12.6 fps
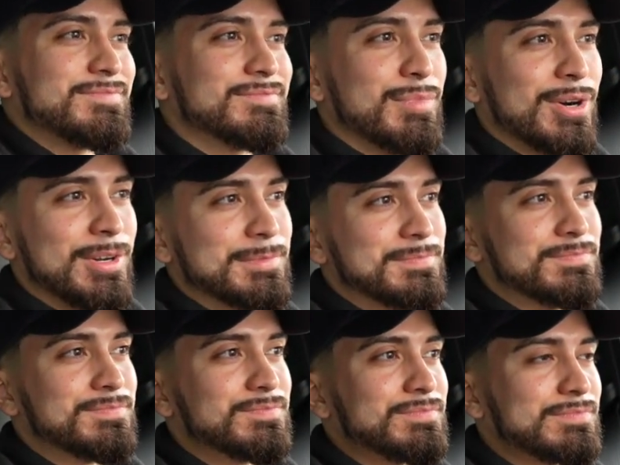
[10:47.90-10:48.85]
But
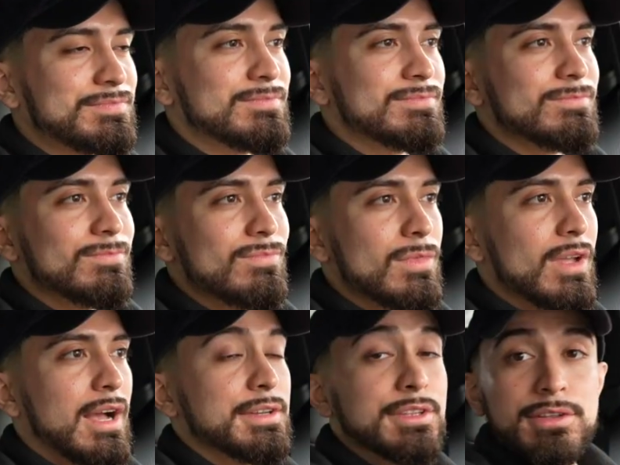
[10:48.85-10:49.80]

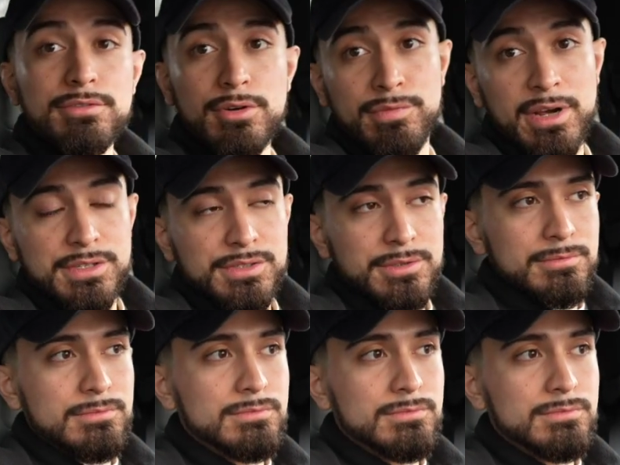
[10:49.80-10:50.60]
I did the revising.